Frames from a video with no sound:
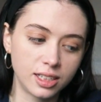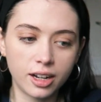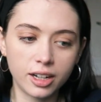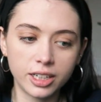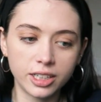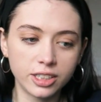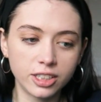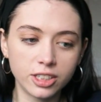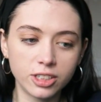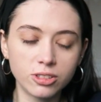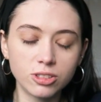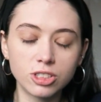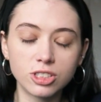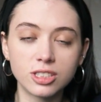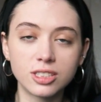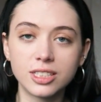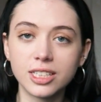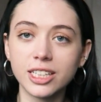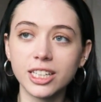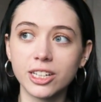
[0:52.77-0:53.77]
are, you know,
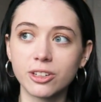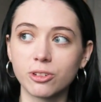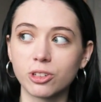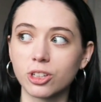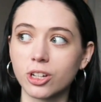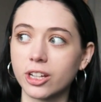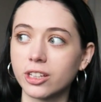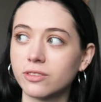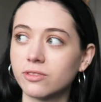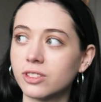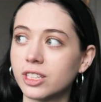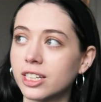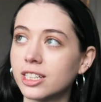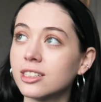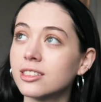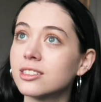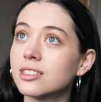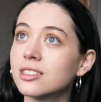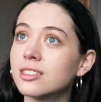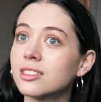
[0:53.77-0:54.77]
just dealing with all of
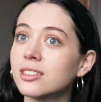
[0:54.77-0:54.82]
this.